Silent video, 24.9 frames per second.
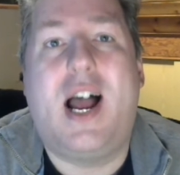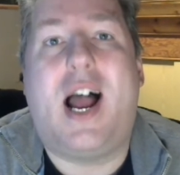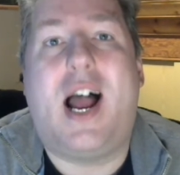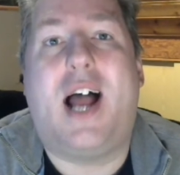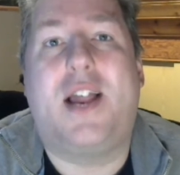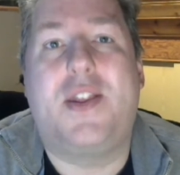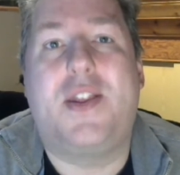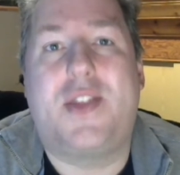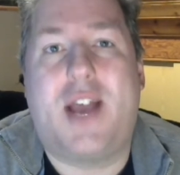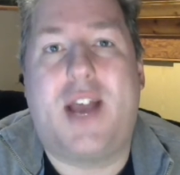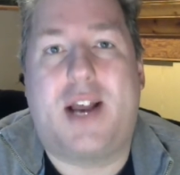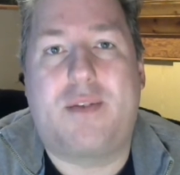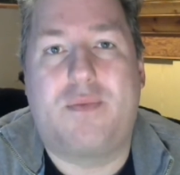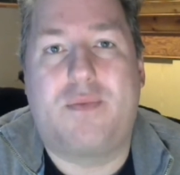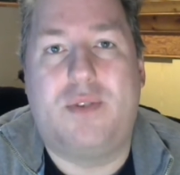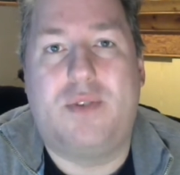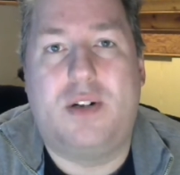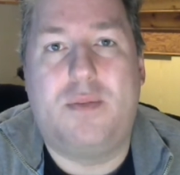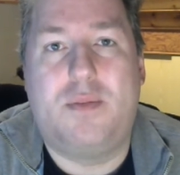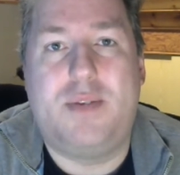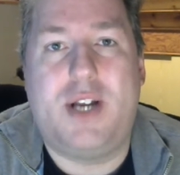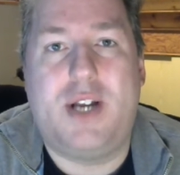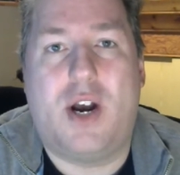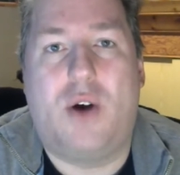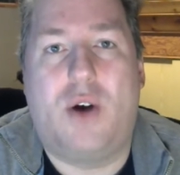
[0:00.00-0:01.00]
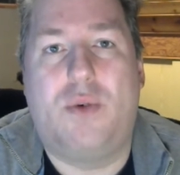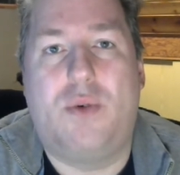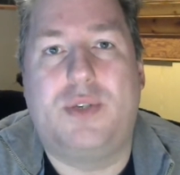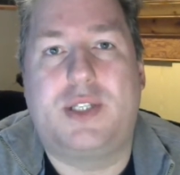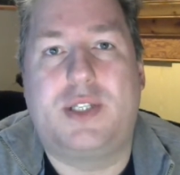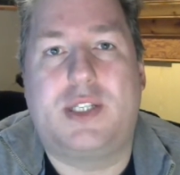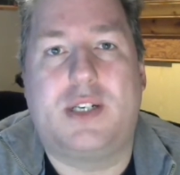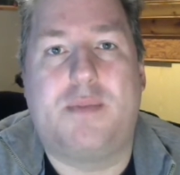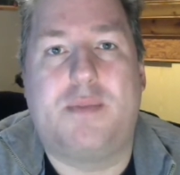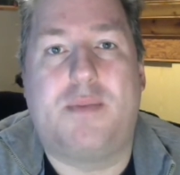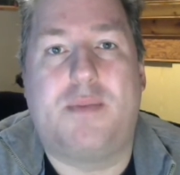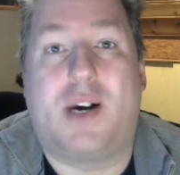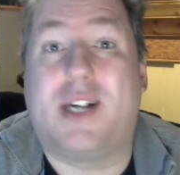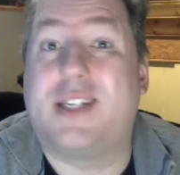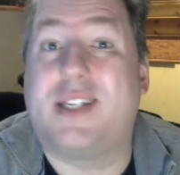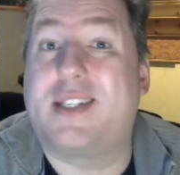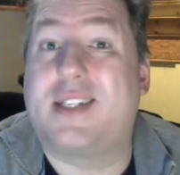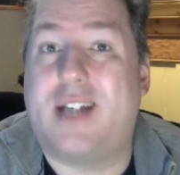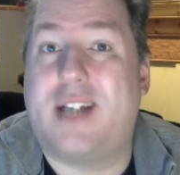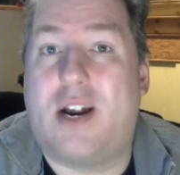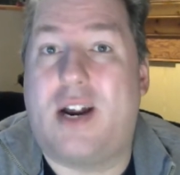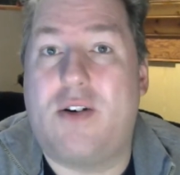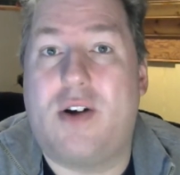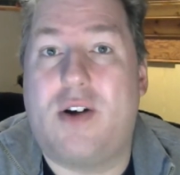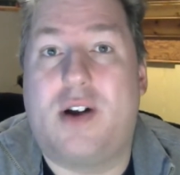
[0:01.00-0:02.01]
and that will be hosted by
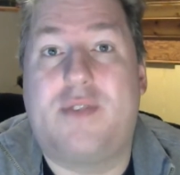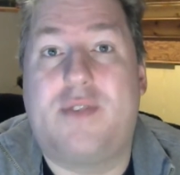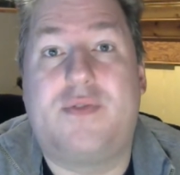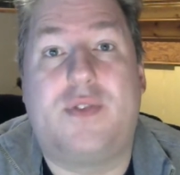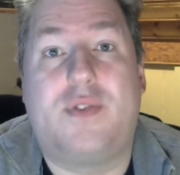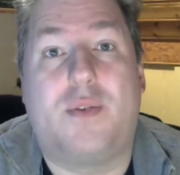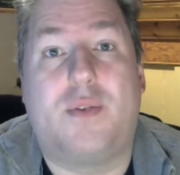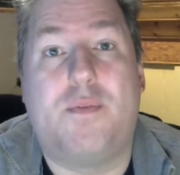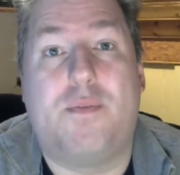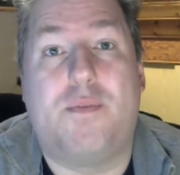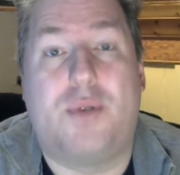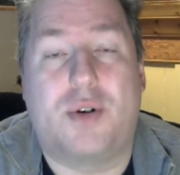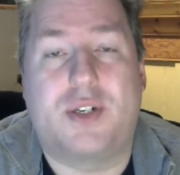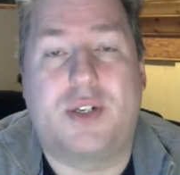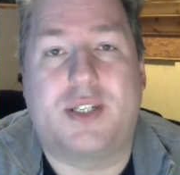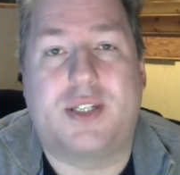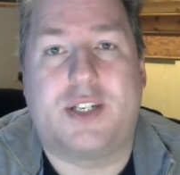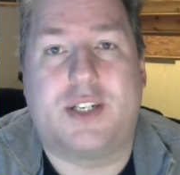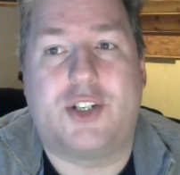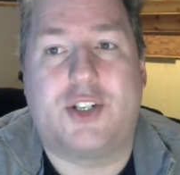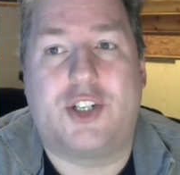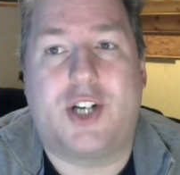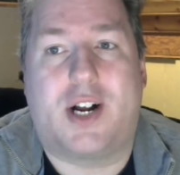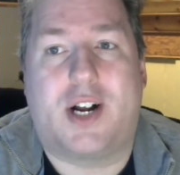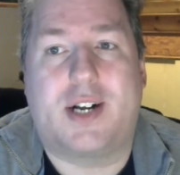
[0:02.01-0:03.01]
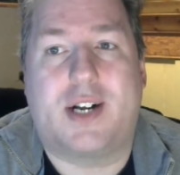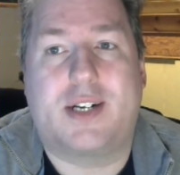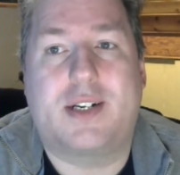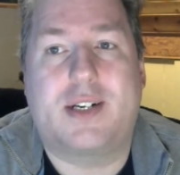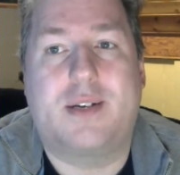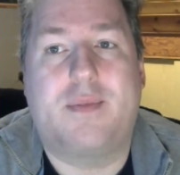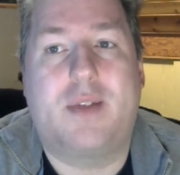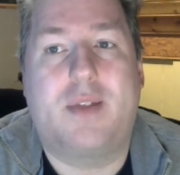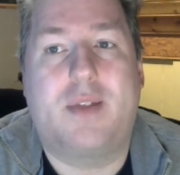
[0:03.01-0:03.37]
Sara from Books and Junk.